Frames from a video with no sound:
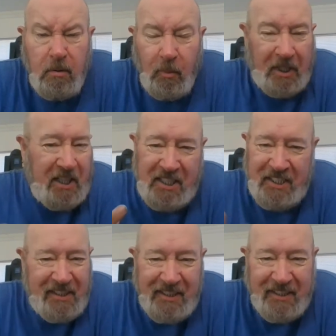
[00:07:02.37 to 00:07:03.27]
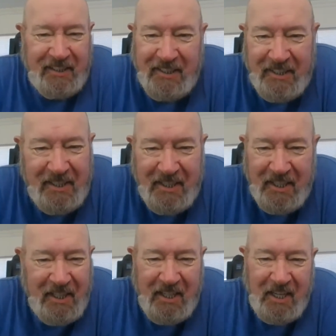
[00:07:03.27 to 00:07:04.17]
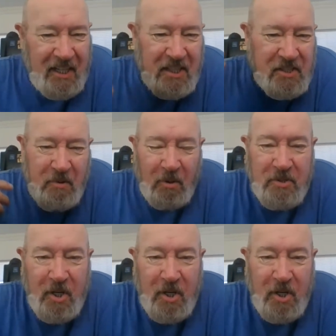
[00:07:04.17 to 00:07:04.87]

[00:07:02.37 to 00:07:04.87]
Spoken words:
it just rolls